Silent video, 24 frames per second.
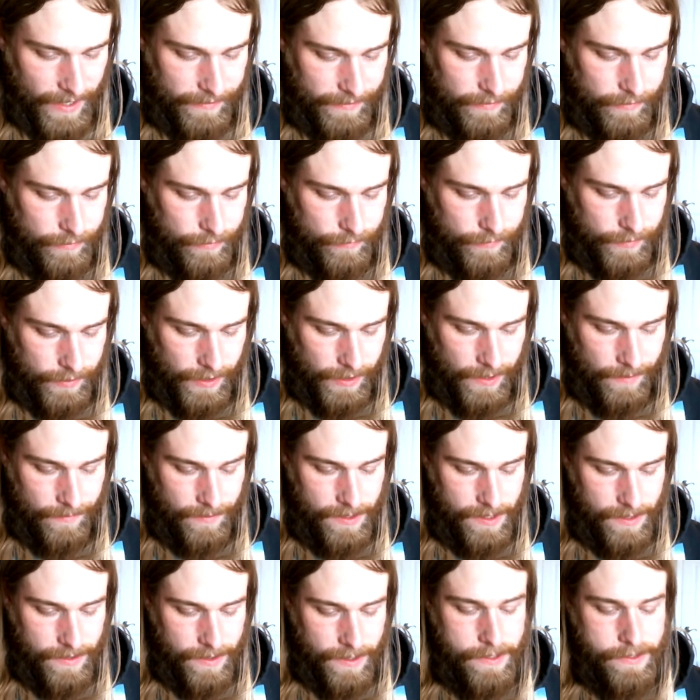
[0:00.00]
Passage of time.
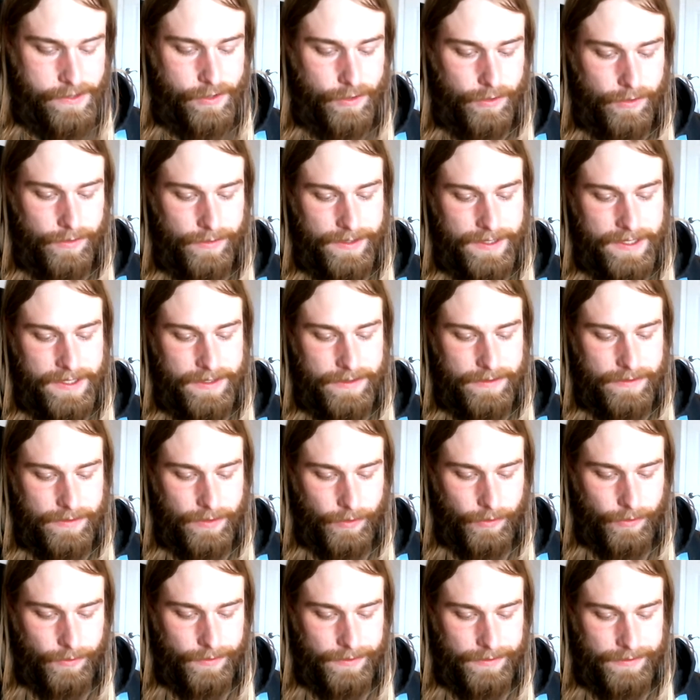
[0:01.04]
Enter
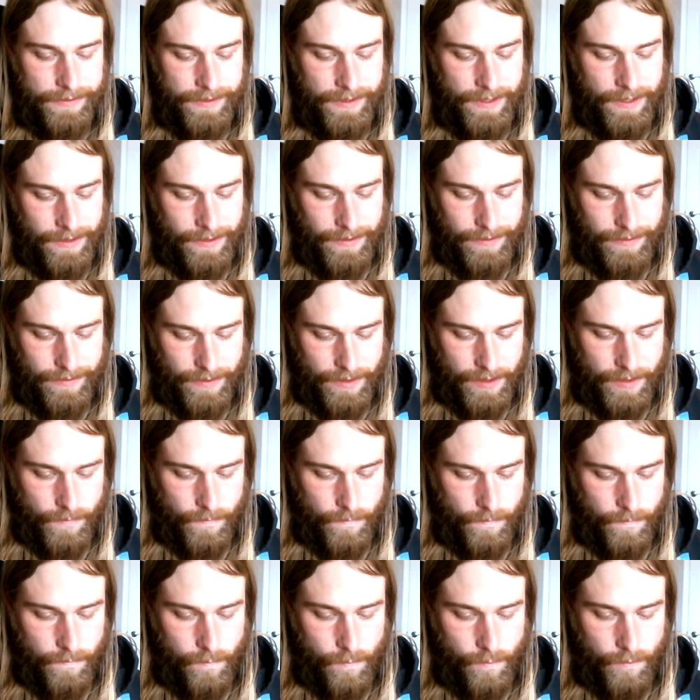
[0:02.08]
eternity
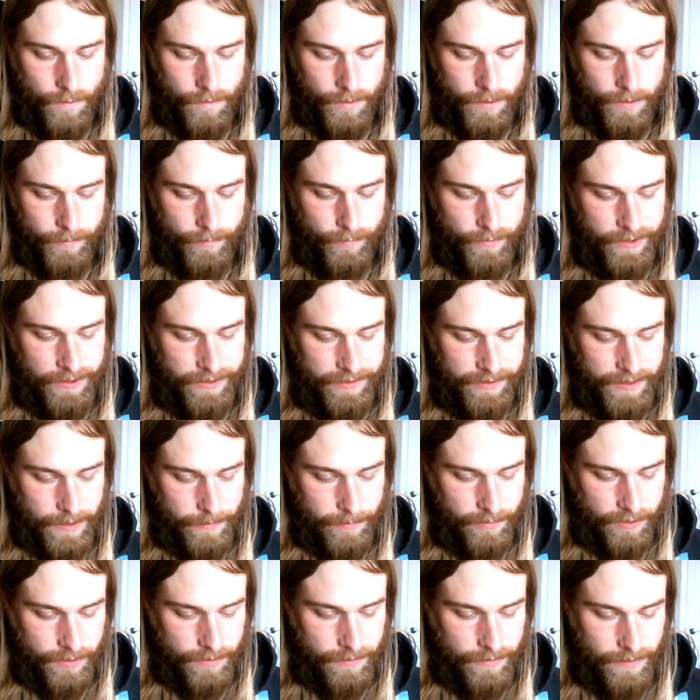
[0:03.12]
and warm
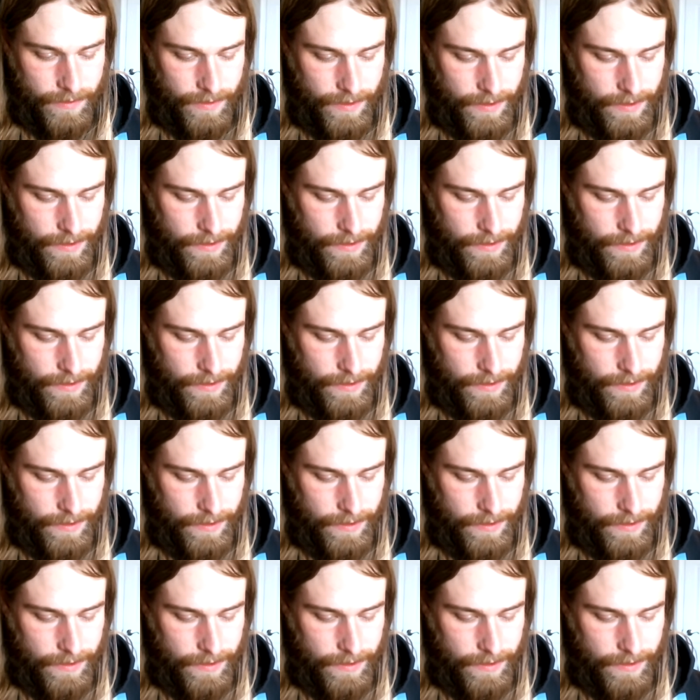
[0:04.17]
reception,